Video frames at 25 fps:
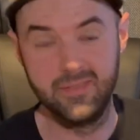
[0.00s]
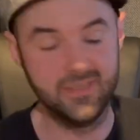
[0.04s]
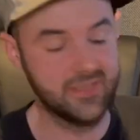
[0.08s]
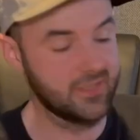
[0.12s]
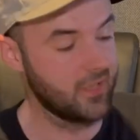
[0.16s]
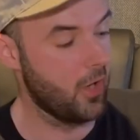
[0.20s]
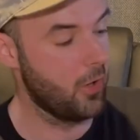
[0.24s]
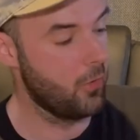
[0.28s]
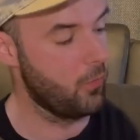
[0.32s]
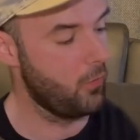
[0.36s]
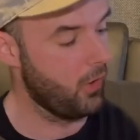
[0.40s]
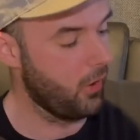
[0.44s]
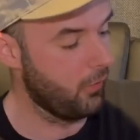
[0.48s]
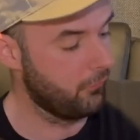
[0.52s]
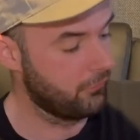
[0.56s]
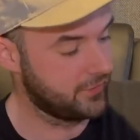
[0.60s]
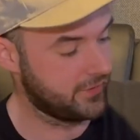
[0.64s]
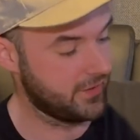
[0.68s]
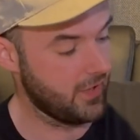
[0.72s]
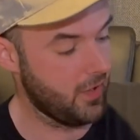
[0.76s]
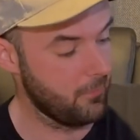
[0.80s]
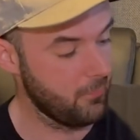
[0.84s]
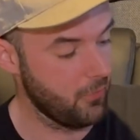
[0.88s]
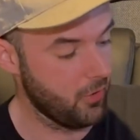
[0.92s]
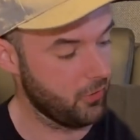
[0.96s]
so
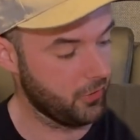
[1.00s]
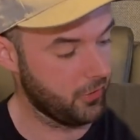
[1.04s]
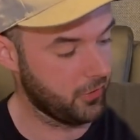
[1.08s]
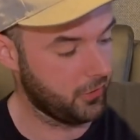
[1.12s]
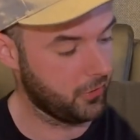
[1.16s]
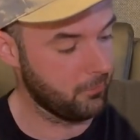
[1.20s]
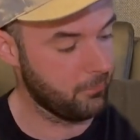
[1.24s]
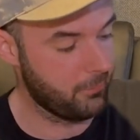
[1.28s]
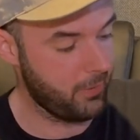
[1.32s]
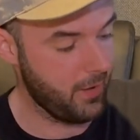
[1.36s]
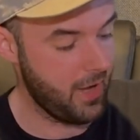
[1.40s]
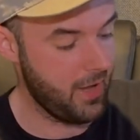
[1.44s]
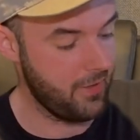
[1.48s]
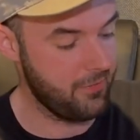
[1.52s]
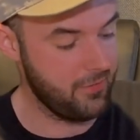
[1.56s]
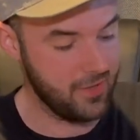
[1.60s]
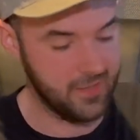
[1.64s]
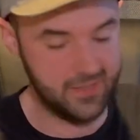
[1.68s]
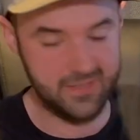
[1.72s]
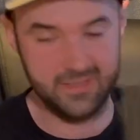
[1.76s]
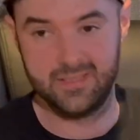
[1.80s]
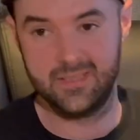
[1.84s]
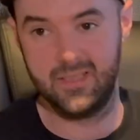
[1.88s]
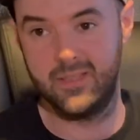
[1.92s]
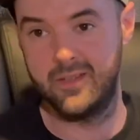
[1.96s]
obviously I'm not going to compare this